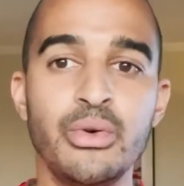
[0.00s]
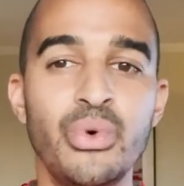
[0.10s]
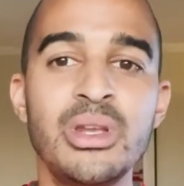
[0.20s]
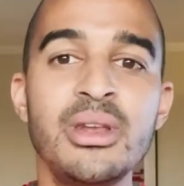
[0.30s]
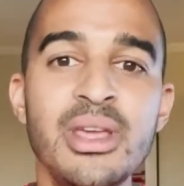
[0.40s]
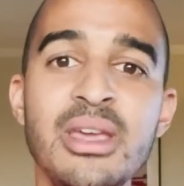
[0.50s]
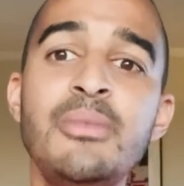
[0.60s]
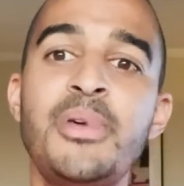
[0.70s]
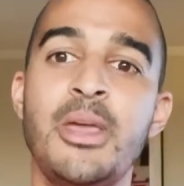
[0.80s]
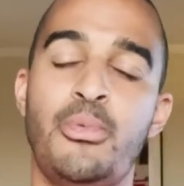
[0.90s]
We
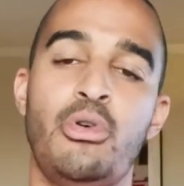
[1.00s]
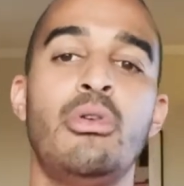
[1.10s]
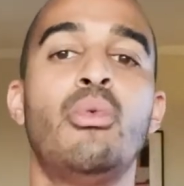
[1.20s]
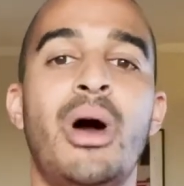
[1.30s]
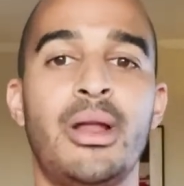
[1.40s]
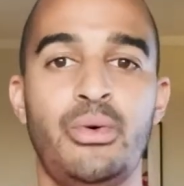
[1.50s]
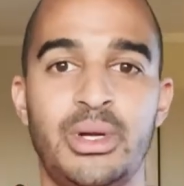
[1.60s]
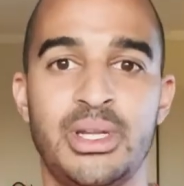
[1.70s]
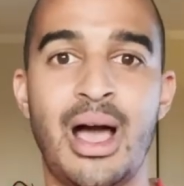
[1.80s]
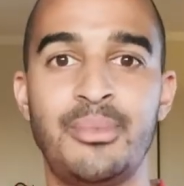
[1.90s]
need people who want to
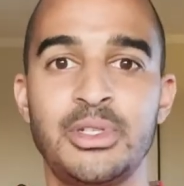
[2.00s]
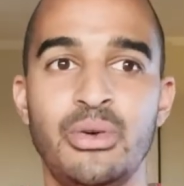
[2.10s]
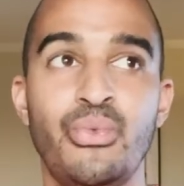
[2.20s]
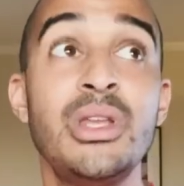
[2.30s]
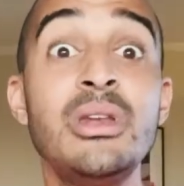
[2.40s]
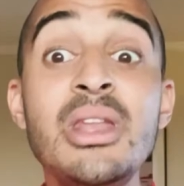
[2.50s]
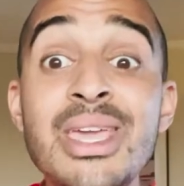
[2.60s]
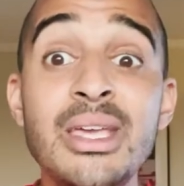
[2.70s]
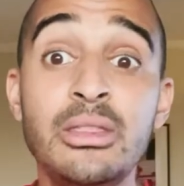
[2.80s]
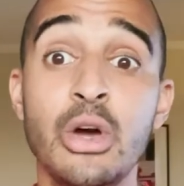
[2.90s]
adopt. We
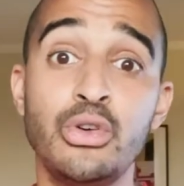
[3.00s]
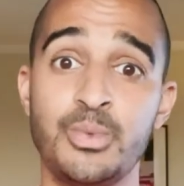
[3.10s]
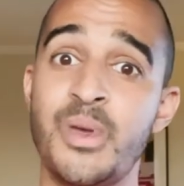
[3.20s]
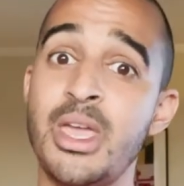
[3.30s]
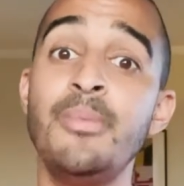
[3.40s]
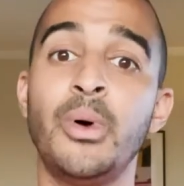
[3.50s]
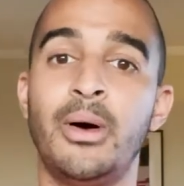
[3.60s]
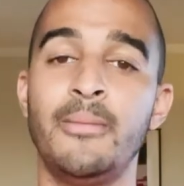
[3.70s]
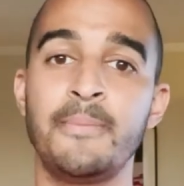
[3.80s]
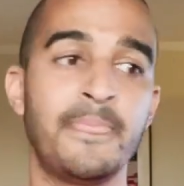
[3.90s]
need those
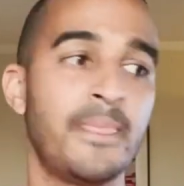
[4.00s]
people.